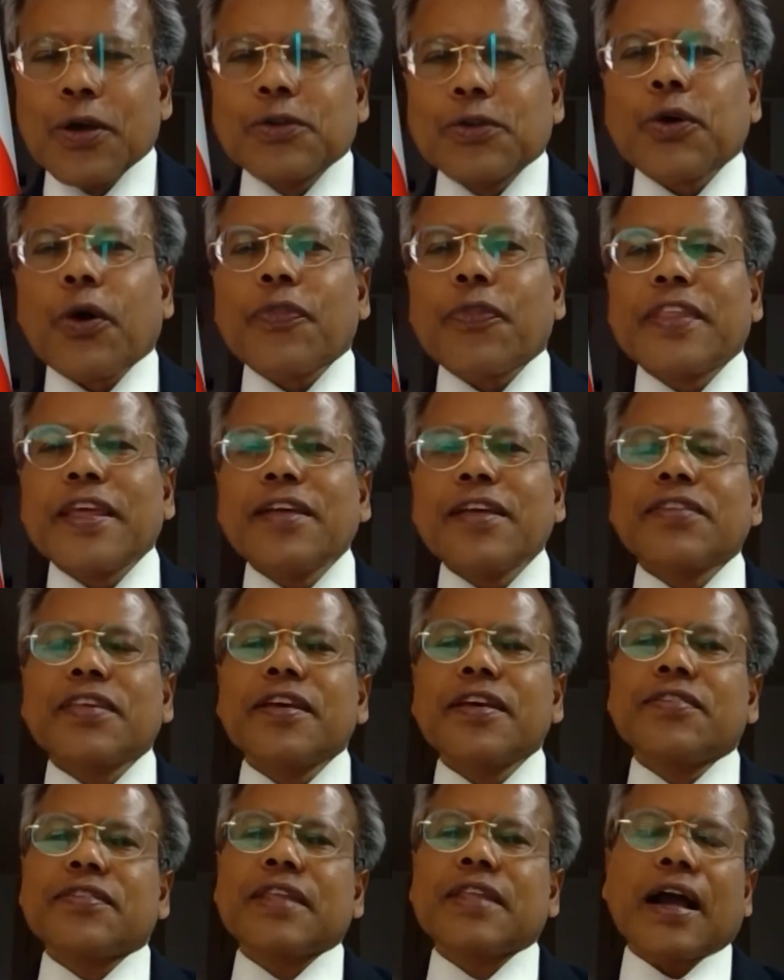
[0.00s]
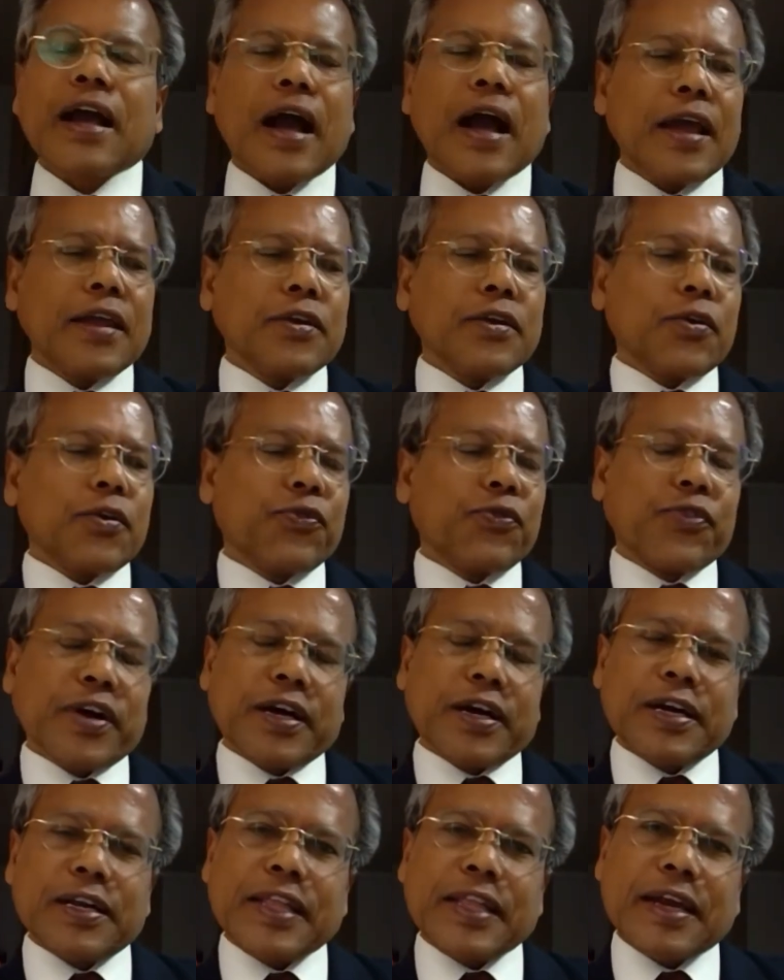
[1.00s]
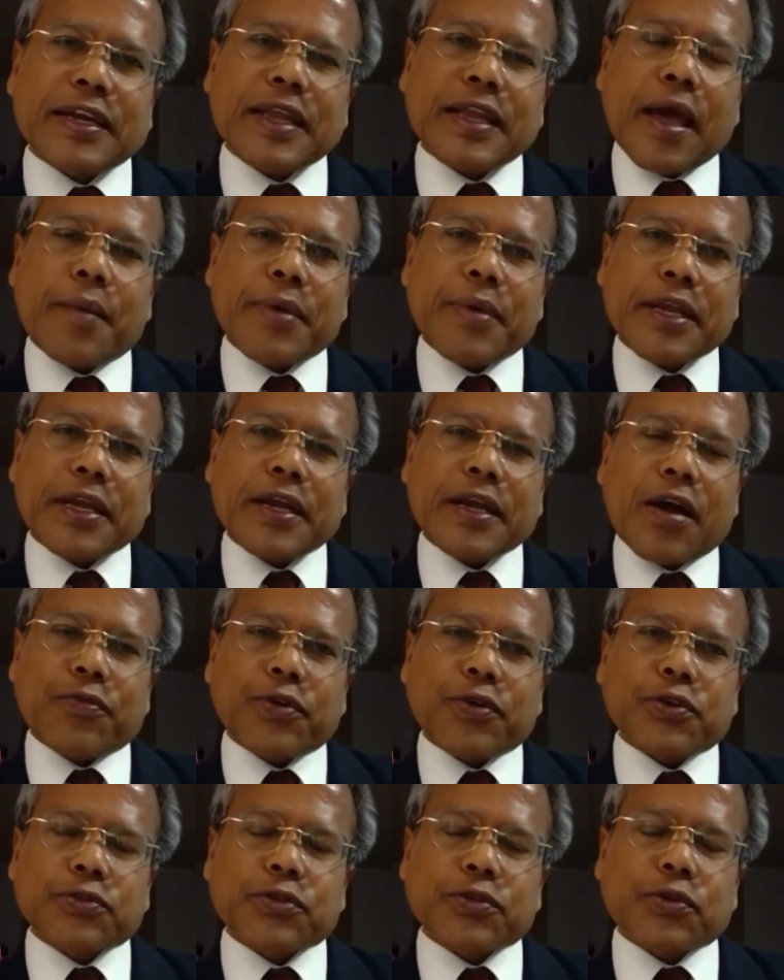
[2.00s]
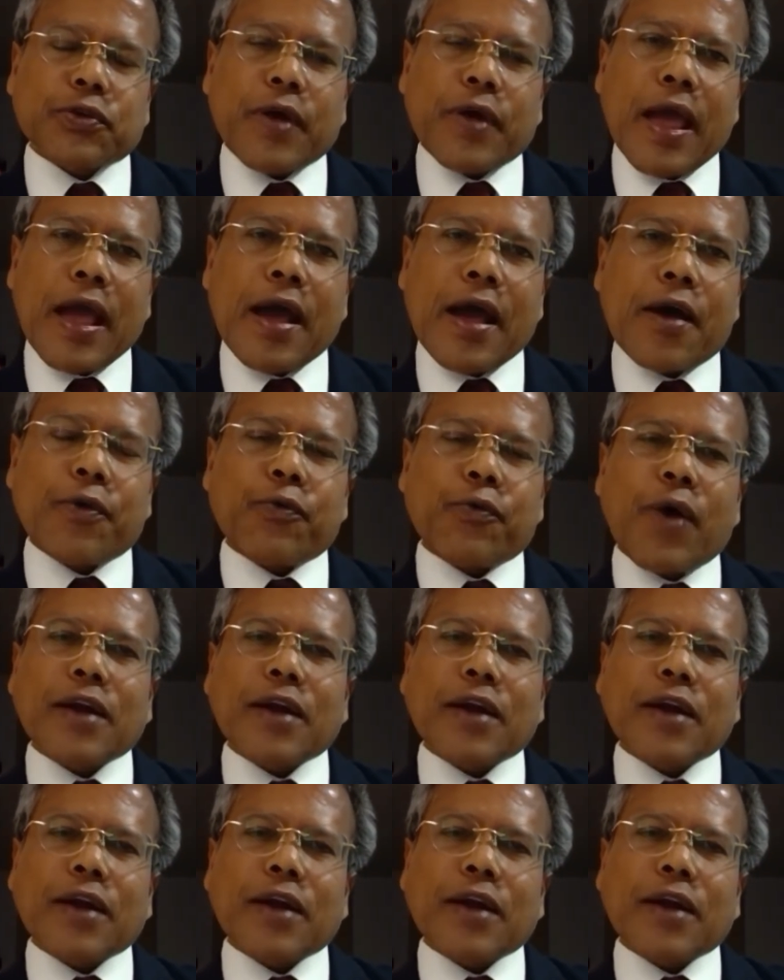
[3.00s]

So this is the kind of world that America wants to have.